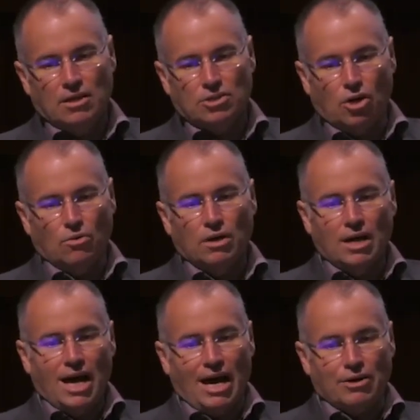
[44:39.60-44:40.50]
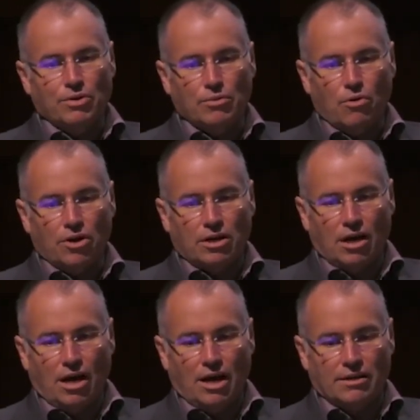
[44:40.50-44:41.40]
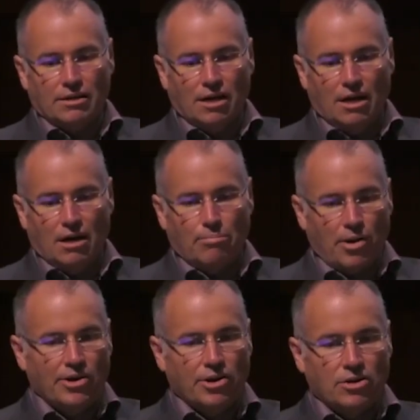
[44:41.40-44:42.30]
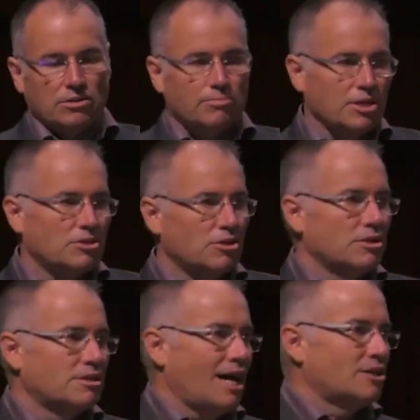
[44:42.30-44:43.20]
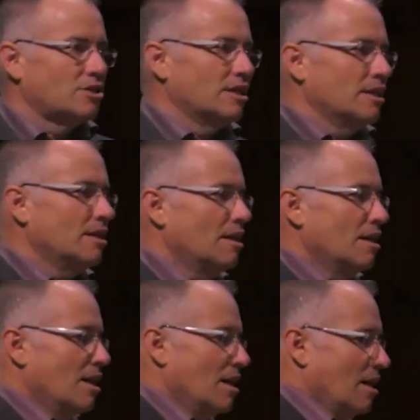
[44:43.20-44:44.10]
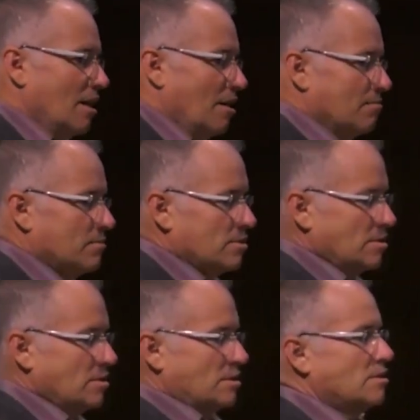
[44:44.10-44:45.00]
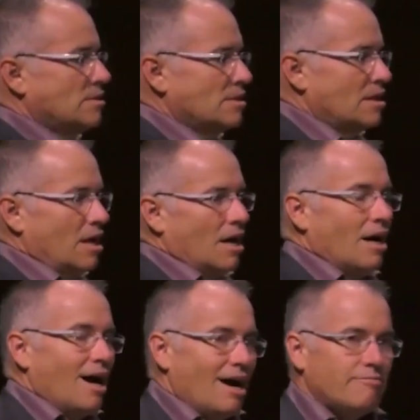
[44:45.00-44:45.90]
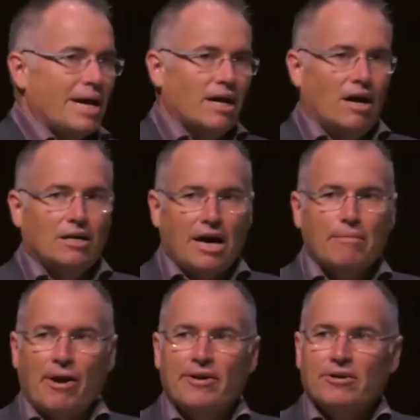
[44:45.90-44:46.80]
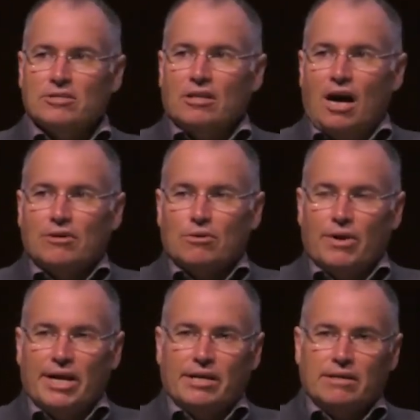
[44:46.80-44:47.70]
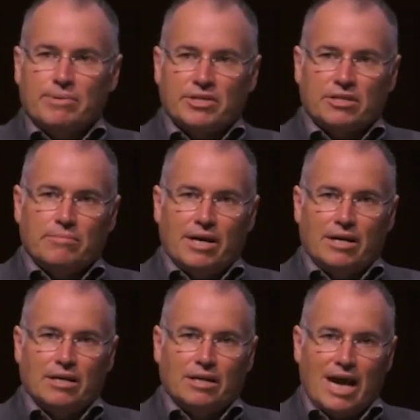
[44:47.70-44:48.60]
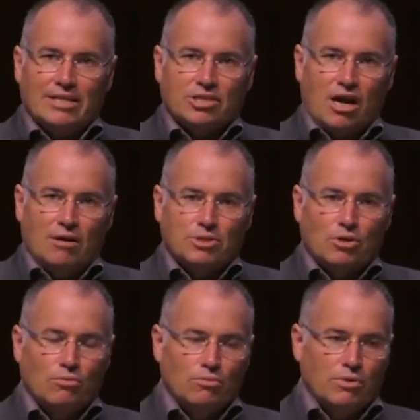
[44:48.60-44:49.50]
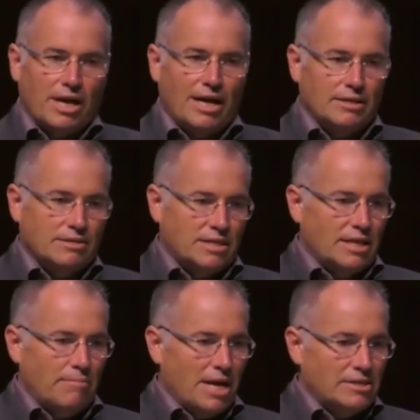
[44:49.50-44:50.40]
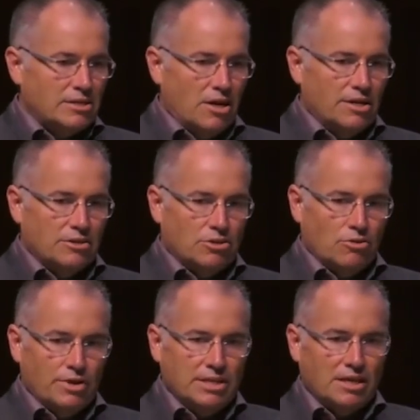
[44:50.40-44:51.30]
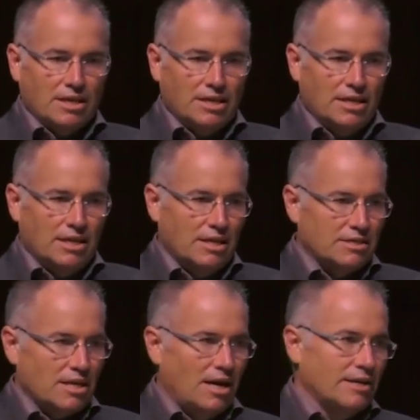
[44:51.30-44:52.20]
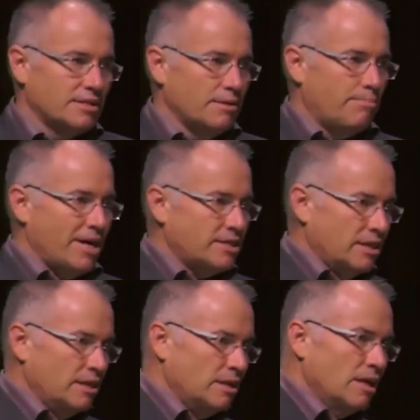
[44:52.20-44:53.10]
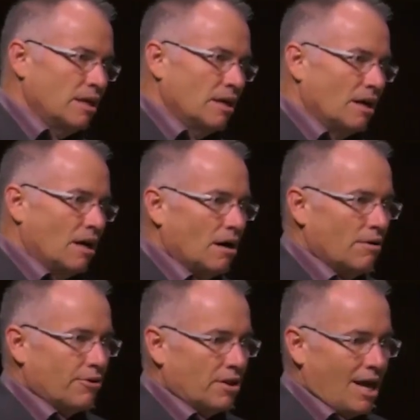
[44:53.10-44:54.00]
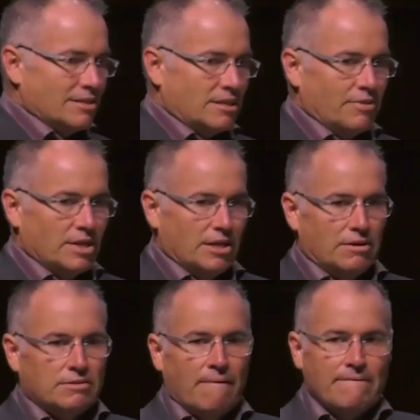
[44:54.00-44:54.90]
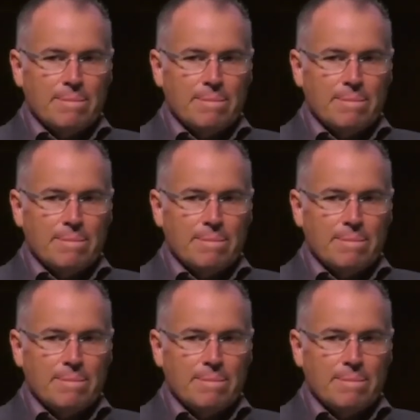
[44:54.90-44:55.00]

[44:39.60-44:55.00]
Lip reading: So how do we work on partners? Because there is actually, I've met a lot of partners along the way, particularly in my last job. So what I did at MasterCard until recently is I did pricing for the last 7 years.